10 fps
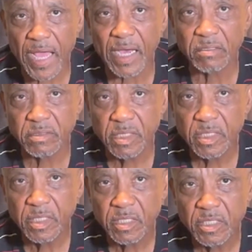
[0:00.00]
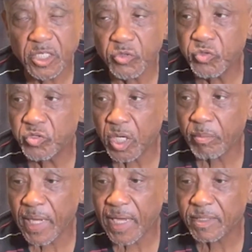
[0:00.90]
out. You know, you
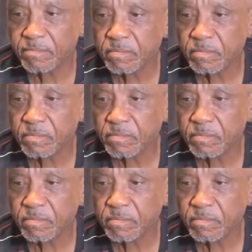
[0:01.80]
come out.